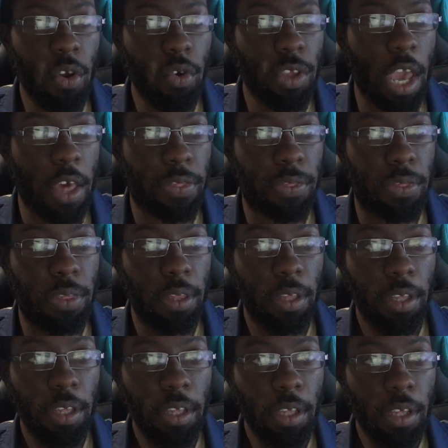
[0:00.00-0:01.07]
this.
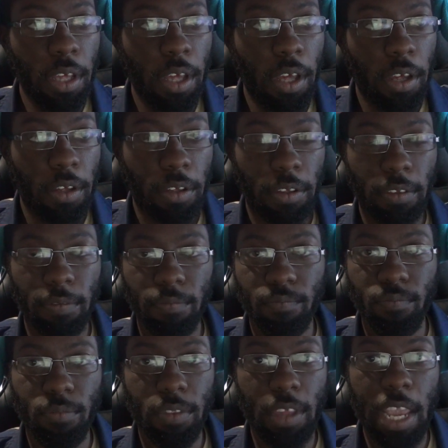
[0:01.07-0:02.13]

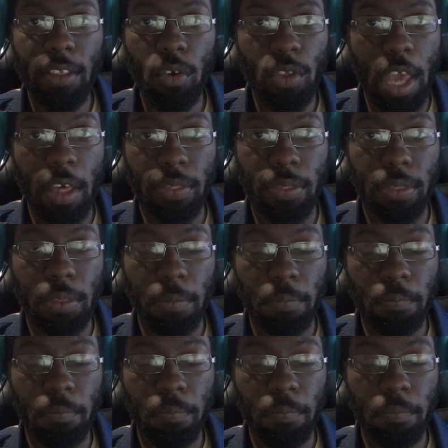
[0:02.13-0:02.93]
They knew this.